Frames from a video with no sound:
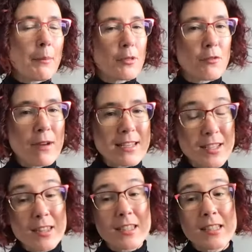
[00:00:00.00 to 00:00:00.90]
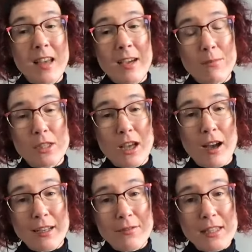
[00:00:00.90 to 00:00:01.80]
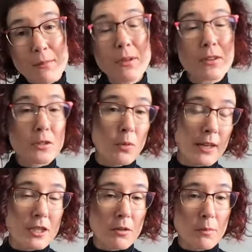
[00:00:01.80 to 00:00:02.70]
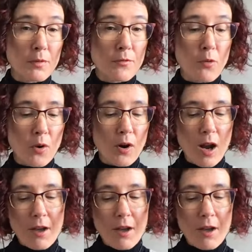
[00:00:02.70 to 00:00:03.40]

but the rest of the design was kind of similar to what I'd done before,